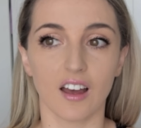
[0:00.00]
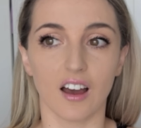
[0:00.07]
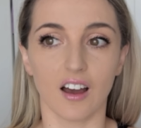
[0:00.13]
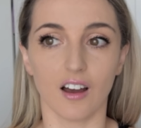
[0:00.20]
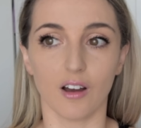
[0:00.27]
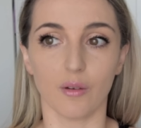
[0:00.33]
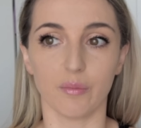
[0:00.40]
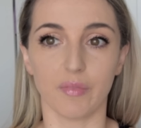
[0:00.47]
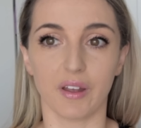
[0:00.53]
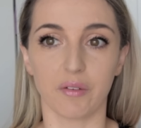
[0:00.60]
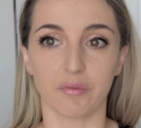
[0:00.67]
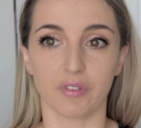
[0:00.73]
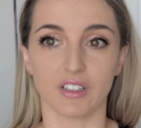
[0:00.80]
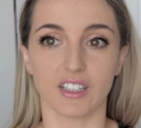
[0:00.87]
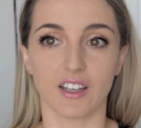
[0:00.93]

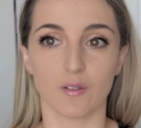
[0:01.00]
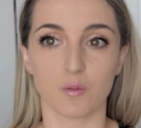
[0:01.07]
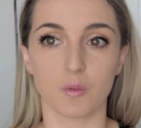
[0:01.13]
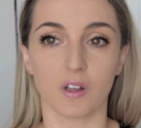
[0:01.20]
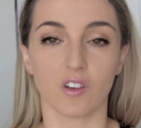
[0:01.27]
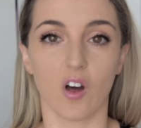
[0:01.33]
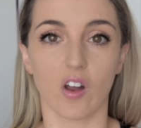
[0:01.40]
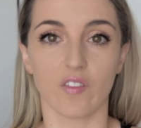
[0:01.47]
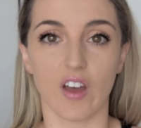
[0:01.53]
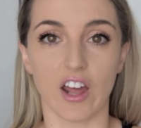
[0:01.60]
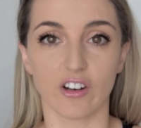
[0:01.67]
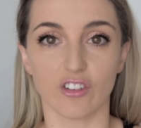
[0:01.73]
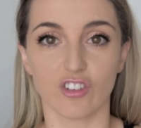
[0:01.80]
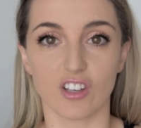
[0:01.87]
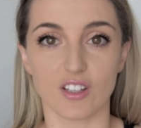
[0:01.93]
It really gives me a lot of
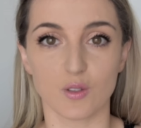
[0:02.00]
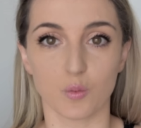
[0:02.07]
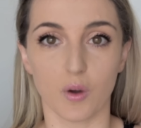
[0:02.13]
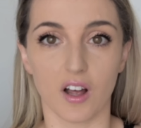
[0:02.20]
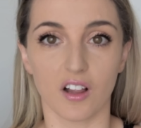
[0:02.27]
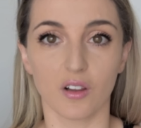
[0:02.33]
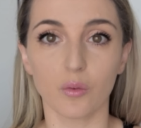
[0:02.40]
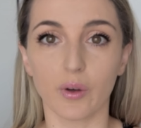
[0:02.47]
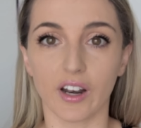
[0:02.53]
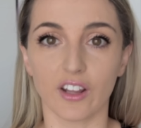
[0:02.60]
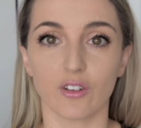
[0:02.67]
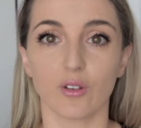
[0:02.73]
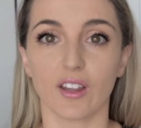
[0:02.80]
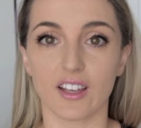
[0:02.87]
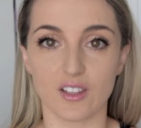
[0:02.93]
energy as well. When I
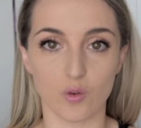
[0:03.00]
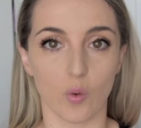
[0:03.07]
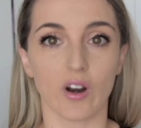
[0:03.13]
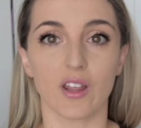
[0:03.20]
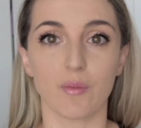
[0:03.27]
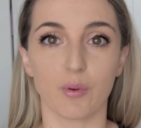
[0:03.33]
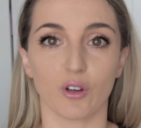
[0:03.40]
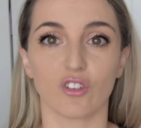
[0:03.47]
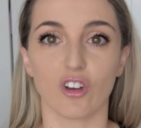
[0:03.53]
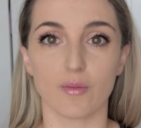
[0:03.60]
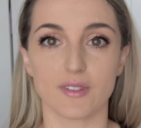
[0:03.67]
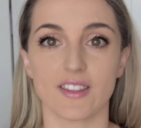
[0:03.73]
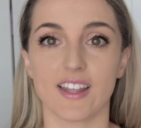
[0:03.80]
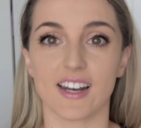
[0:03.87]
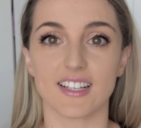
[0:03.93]
do like 20
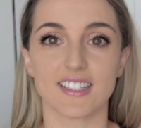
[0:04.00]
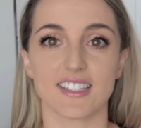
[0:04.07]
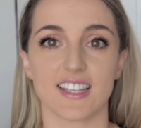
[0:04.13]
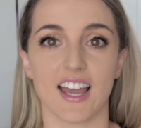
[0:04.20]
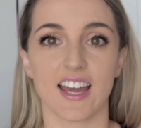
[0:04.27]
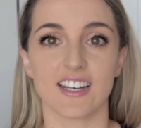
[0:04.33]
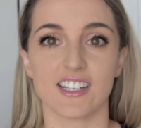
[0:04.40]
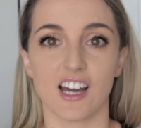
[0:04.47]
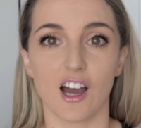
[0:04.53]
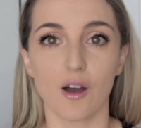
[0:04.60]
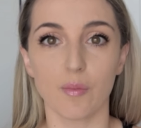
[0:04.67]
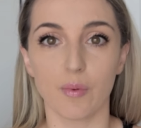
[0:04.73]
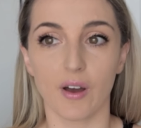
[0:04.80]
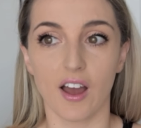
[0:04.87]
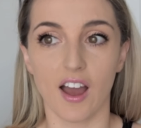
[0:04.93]
push-ups and then I stand
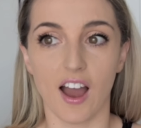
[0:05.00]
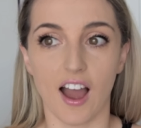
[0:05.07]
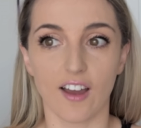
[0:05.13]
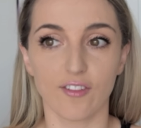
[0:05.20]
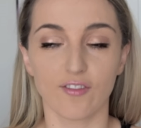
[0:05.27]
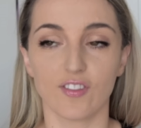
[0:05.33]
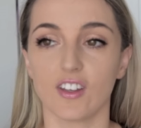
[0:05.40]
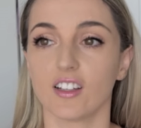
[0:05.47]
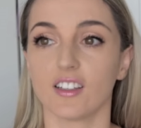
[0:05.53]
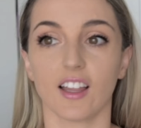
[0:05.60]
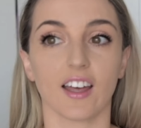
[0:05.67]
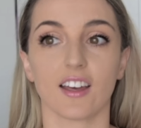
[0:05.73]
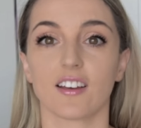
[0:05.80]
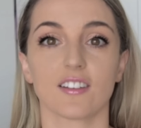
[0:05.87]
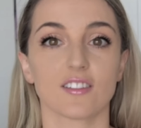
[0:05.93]
up, I feel
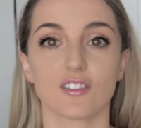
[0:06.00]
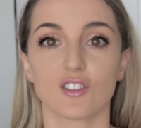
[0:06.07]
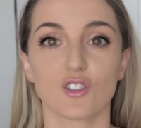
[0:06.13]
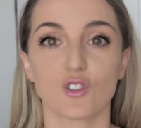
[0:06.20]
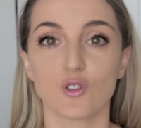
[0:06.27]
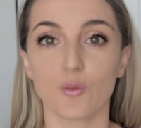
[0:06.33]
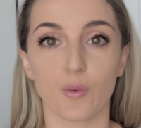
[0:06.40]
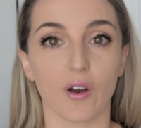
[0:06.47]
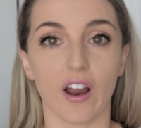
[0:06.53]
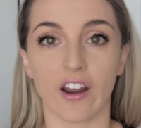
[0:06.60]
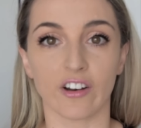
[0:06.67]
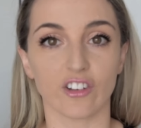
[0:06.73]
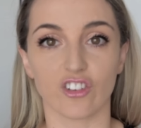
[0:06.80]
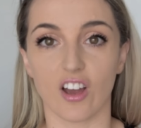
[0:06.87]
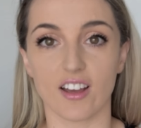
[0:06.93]
like super
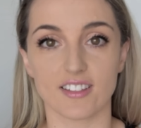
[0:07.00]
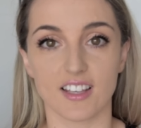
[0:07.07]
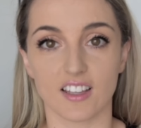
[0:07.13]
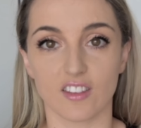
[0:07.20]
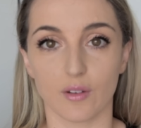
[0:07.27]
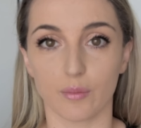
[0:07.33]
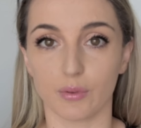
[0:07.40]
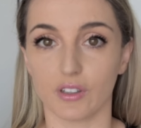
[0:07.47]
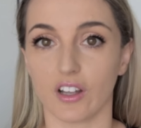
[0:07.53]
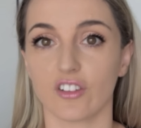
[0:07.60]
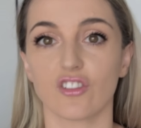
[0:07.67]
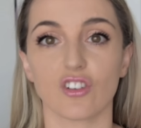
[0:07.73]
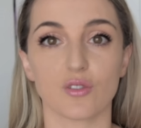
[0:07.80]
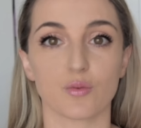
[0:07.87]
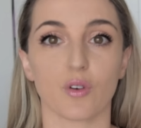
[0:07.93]
energized. Like, the
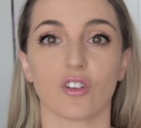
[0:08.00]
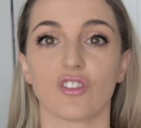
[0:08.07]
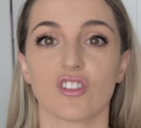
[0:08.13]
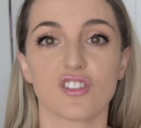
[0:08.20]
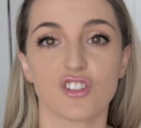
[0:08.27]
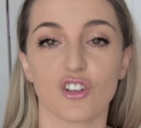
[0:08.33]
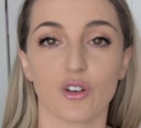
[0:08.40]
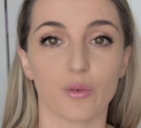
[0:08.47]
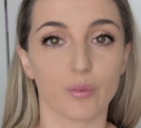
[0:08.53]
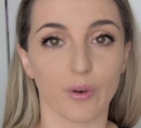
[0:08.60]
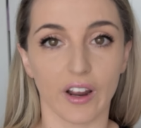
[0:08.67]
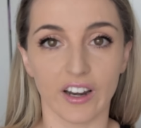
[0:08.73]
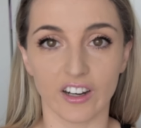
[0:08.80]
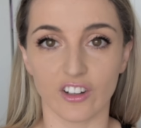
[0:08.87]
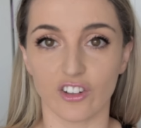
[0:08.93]
blood just rushes to your
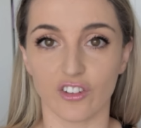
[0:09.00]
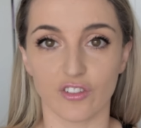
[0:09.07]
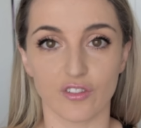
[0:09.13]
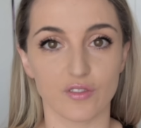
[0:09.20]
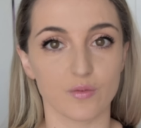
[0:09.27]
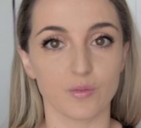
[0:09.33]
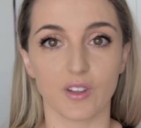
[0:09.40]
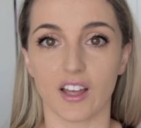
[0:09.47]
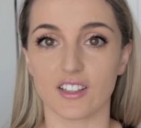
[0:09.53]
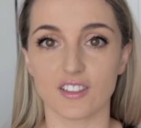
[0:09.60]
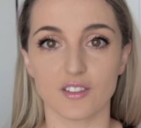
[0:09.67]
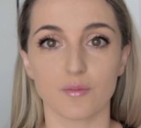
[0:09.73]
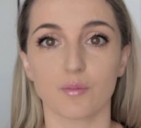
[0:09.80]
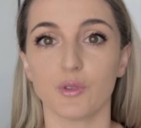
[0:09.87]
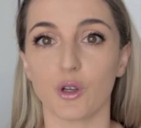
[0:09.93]
brain and you get,
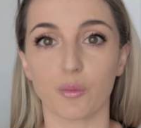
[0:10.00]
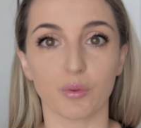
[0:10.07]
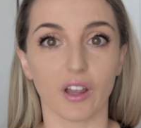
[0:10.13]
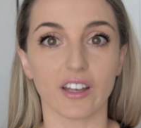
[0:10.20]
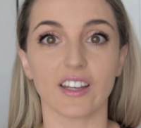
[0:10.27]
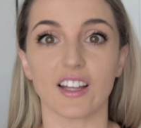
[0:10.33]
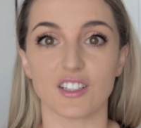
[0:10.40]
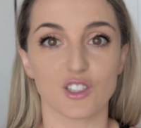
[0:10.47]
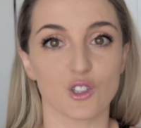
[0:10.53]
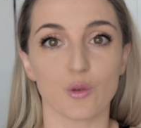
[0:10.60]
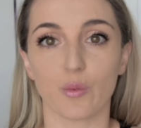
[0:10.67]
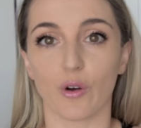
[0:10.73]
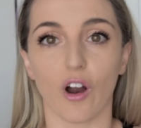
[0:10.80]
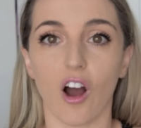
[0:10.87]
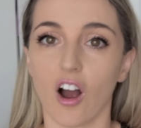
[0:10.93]
your blood gets
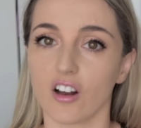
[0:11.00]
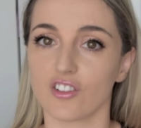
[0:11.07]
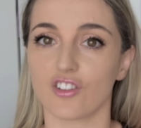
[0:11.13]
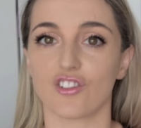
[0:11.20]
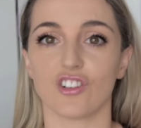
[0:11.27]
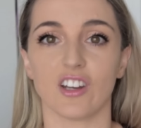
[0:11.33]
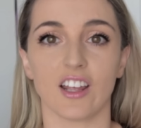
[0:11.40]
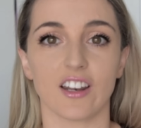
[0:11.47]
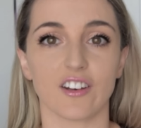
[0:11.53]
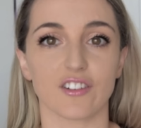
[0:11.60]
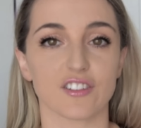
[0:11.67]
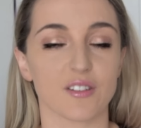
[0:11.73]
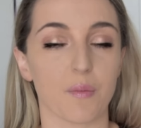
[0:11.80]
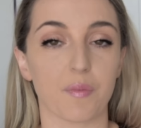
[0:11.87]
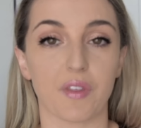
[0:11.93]
super oxygenated
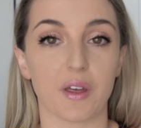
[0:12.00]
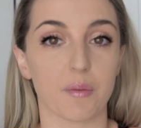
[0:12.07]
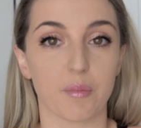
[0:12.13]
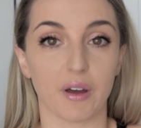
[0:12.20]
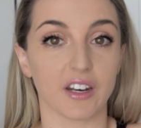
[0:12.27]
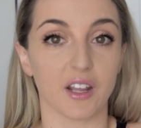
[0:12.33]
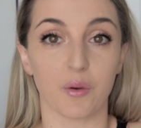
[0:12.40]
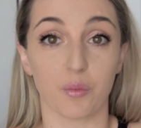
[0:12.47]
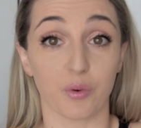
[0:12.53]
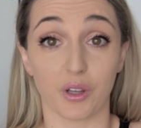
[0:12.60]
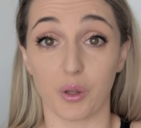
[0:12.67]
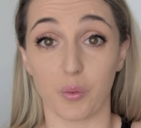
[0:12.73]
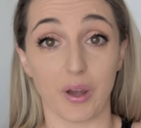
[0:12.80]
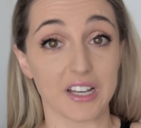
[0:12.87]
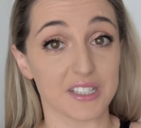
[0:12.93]
or something, but it
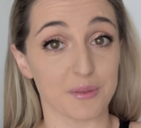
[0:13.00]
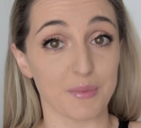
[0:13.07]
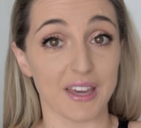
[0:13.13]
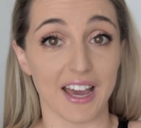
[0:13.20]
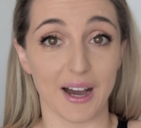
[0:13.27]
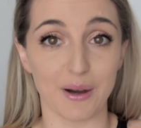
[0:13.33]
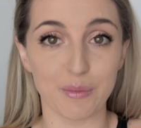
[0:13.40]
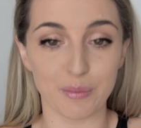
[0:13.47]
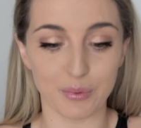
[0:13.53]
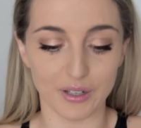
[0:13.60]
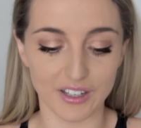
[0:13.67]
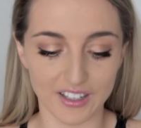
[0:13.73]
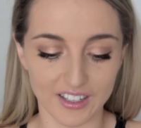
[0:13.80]
really wakes me up.